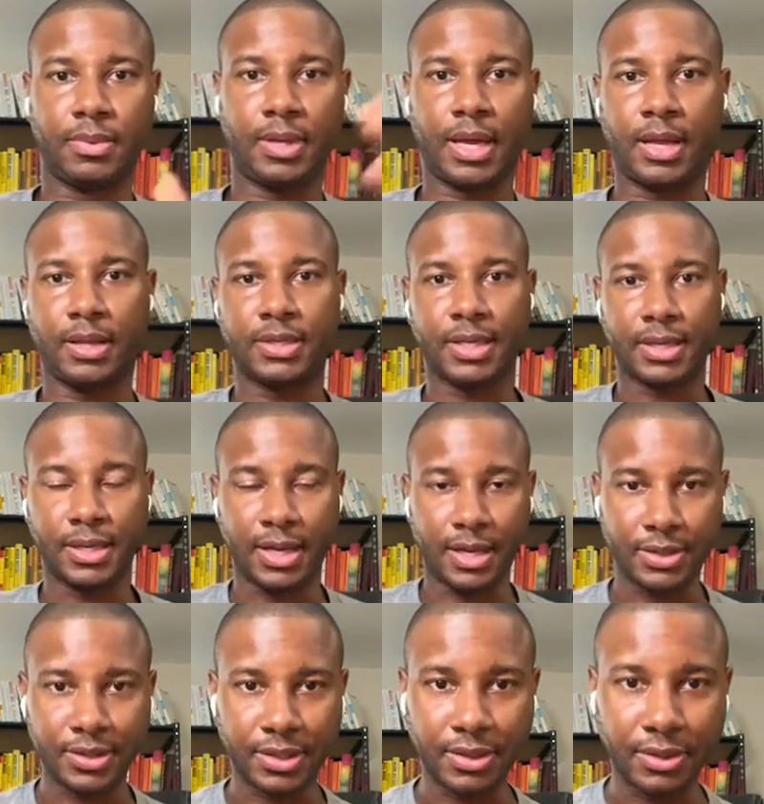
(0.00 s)
how the
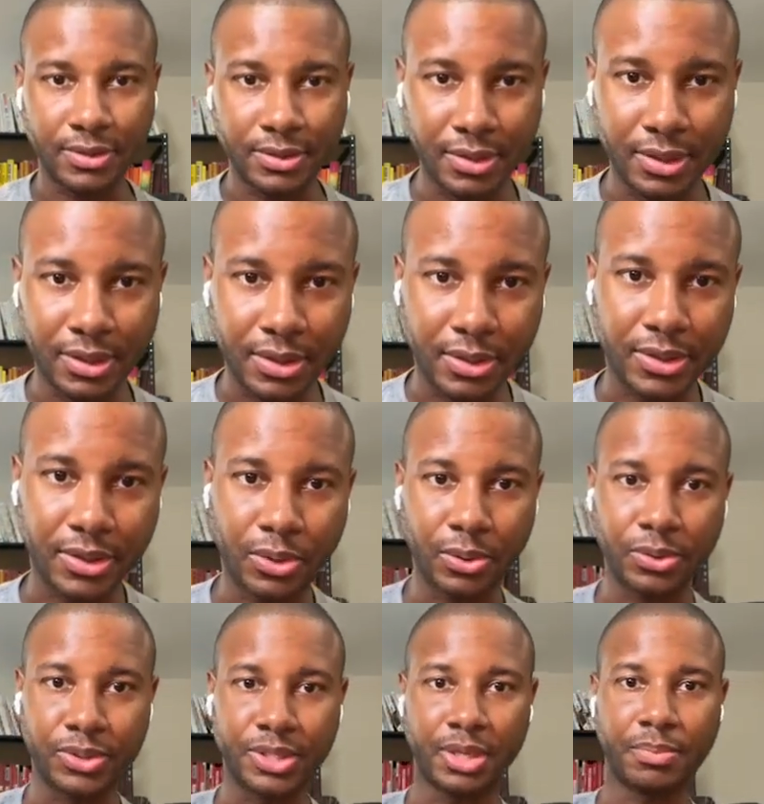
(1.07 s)
technology
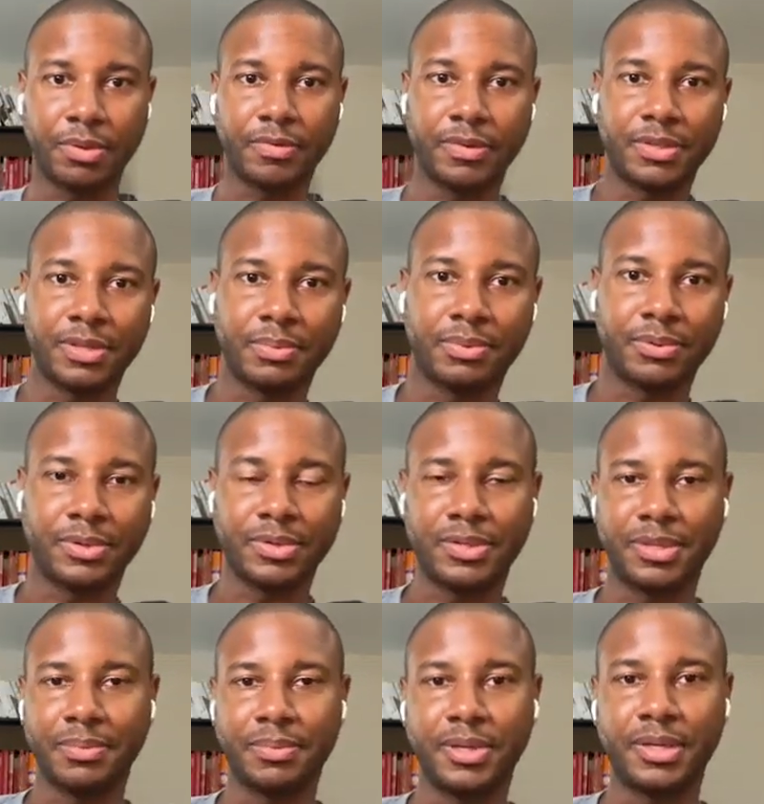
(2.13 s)
holds up, if it
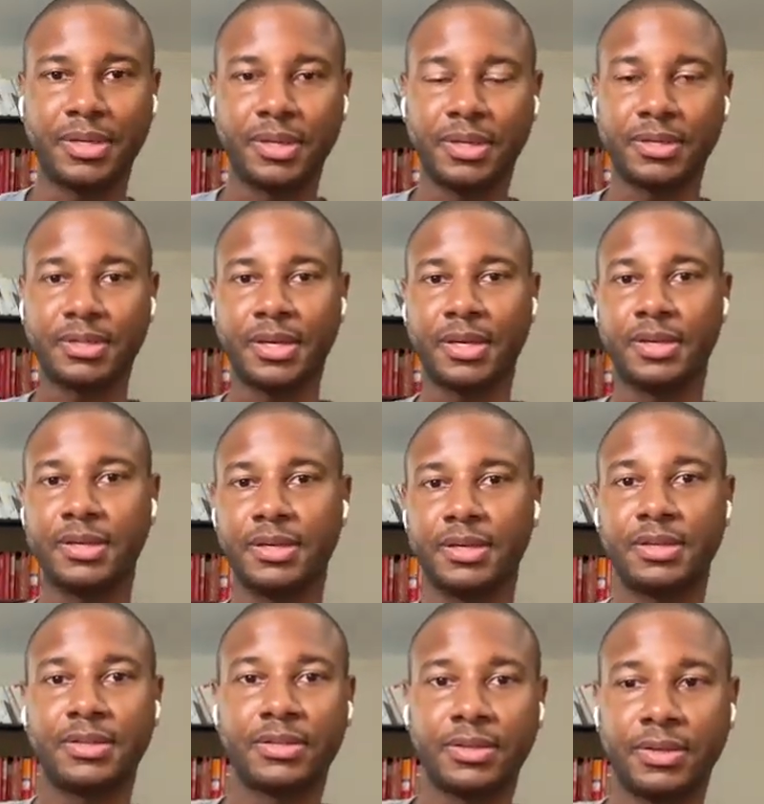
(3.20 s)
supports it, but it looks like it
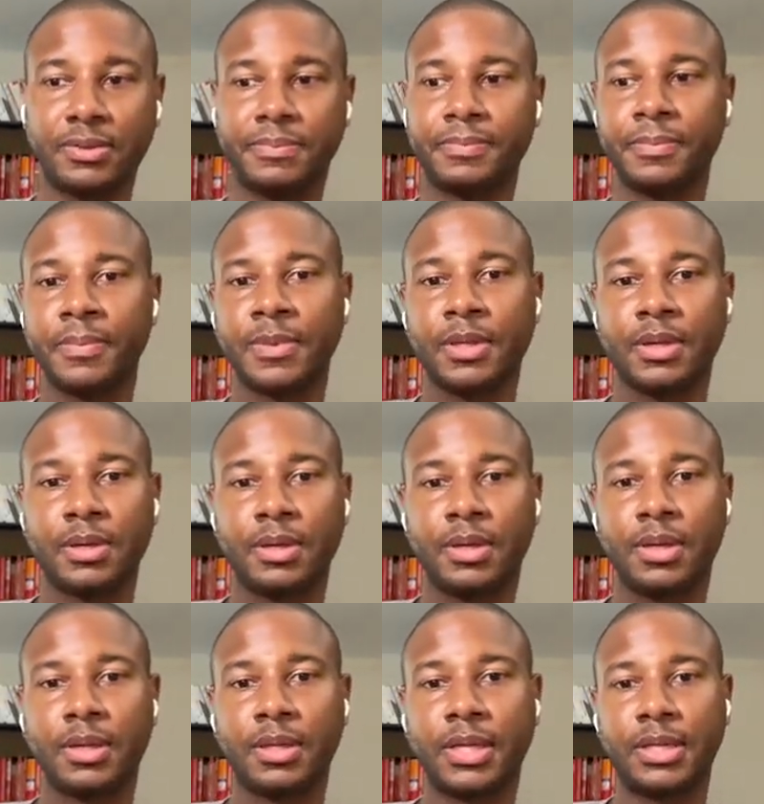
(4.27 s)
does, so
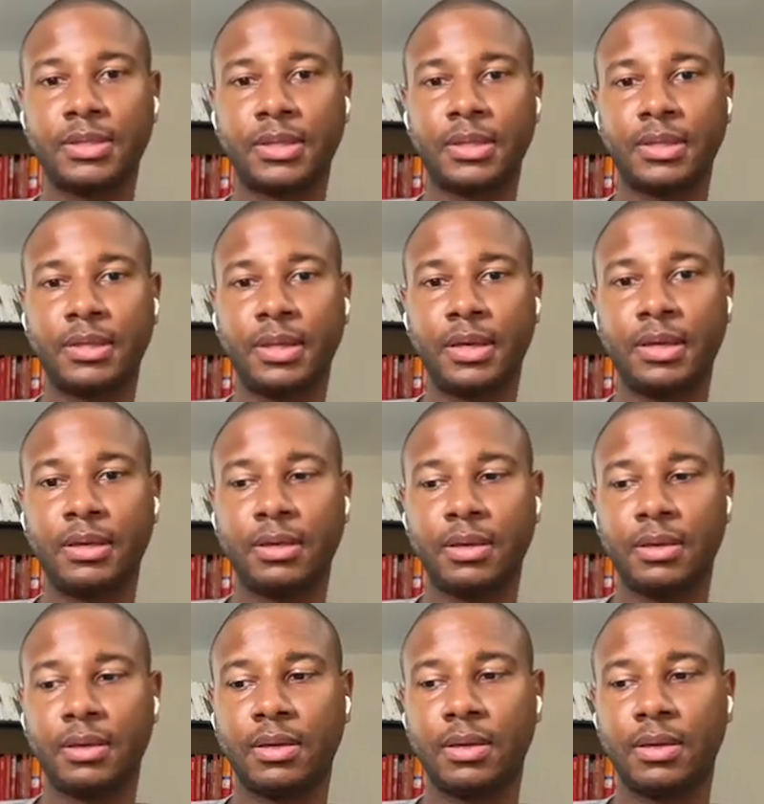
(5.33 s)
that's a good thing.